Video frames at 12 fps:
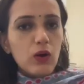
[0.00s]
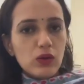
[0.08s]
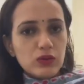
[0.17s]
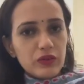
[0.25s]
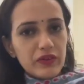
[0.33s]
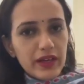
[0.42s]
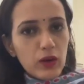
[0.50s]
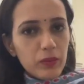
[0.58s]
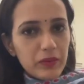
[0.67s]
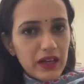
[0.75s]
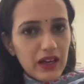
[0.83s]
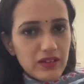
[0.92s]
Also, very
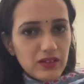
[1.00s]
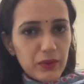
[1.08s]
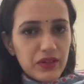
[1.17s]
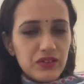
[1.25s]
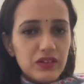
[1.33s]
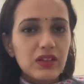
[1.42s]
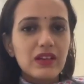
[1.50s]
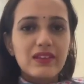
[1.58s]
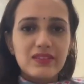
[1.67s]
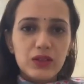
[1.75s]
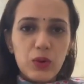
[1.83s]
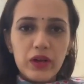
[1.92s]
commonly asked question,
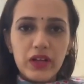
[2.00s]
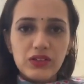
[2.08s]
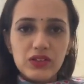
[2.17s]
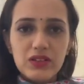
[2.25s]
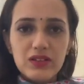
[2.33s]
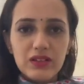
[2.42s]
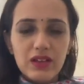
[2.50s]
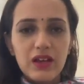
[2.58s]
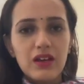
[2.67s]
is it contagious?